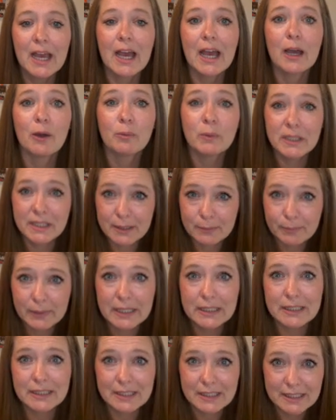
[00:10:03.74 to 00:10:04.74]
and we
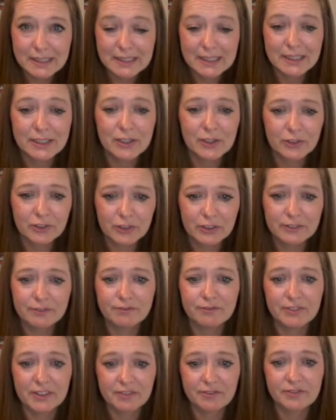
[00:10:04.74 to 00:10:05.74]
spent
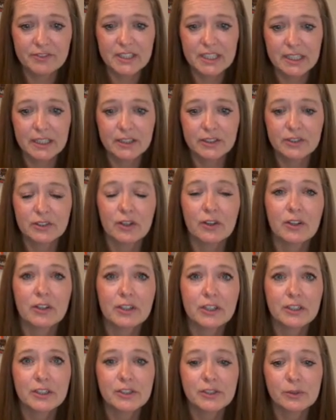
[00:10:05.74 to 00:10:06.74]

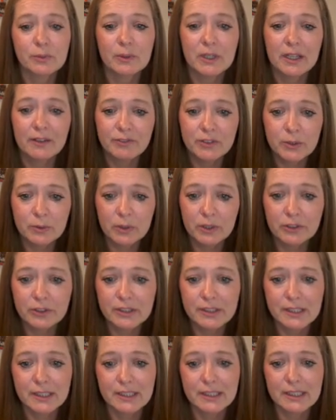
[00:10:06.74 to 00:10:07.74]
$615. So we have
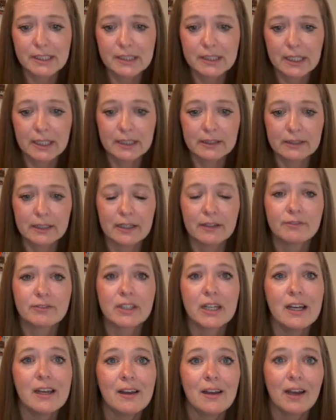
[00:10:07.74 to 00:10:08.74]
269 left.
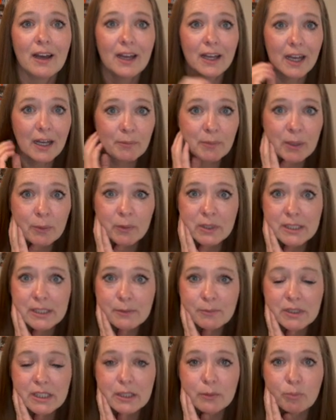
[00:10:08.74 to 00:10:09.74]
I had my
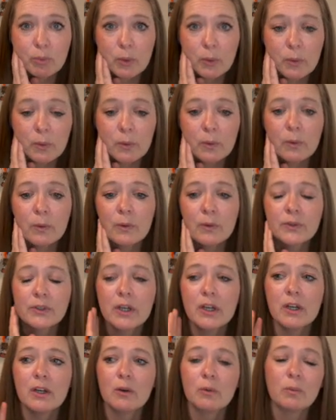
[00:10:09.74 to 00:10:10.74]
wisdom teeth pulled.
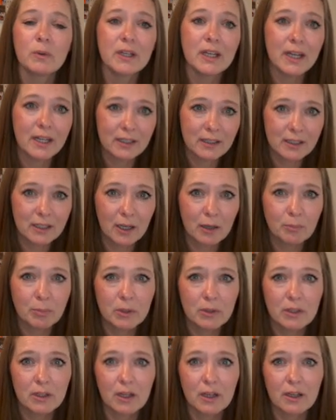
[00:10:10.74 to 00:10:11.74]
We had a
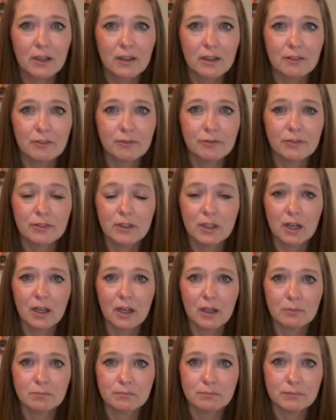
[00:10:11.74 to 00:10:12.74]
couple of
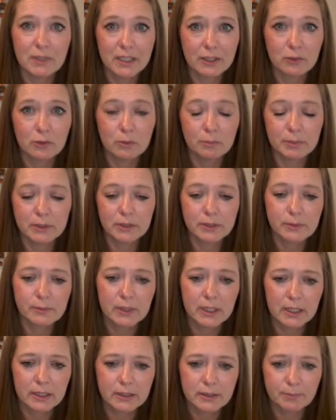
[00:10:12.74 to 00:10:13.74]
um, medical bills
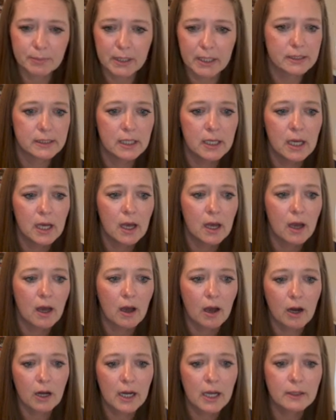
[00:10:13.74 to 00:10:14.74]
we had to pay.
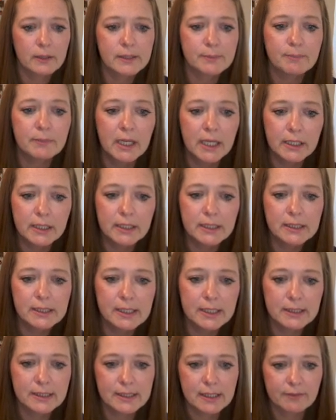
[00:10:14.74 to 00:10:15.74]
Our house maintenance
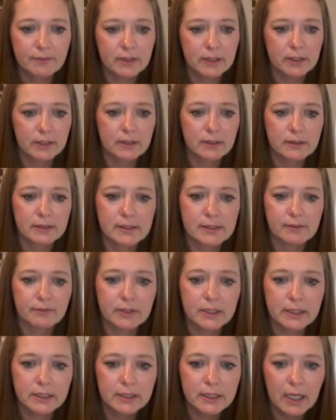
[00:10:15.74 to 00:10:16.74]
had
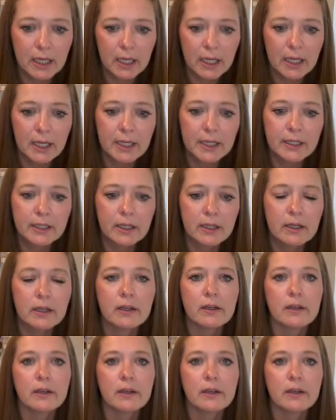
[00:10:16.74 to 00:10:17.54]
779.